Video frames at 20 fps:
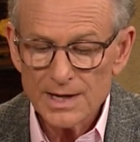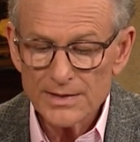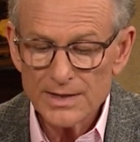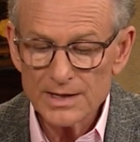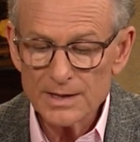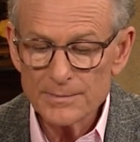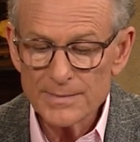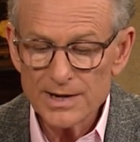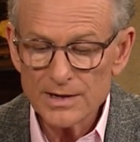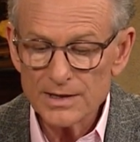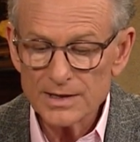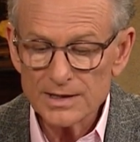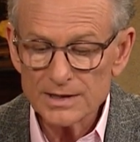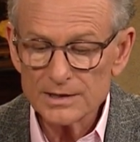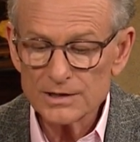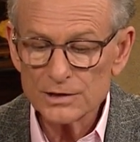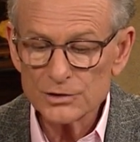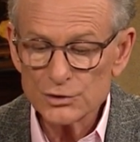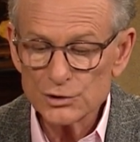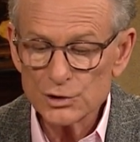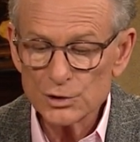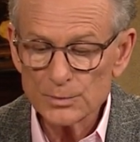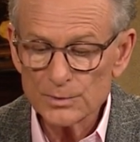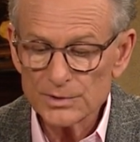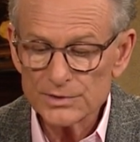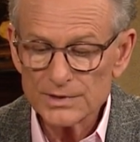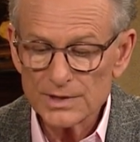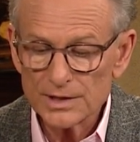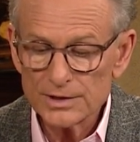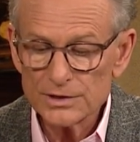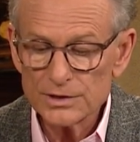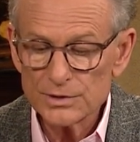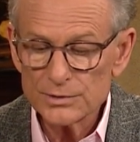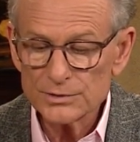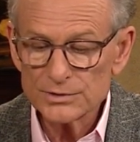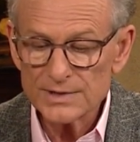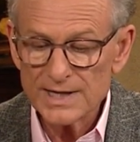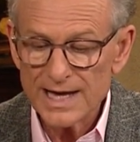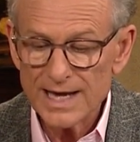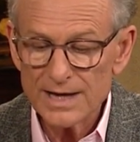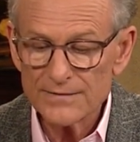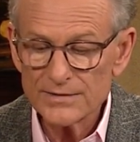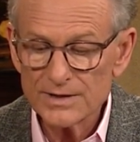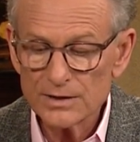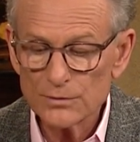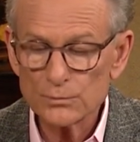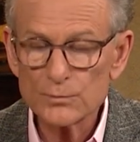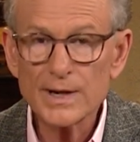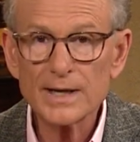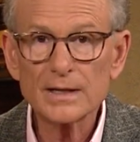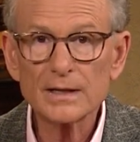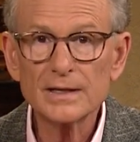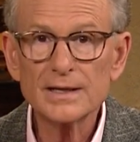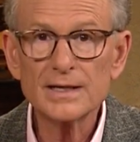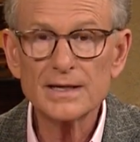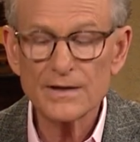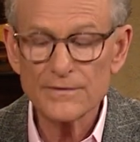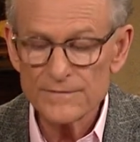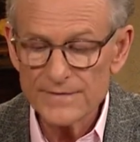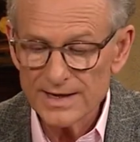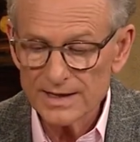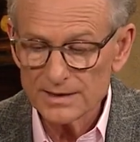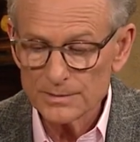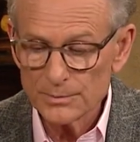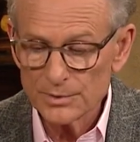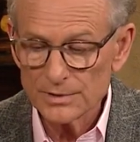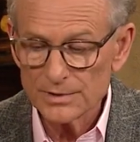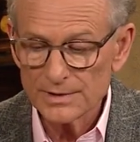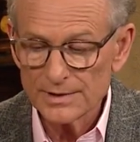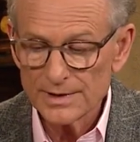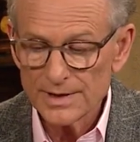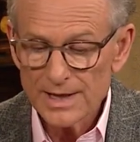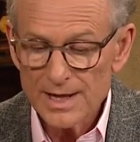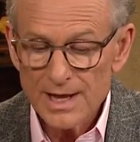that American consumers are used to having readily available.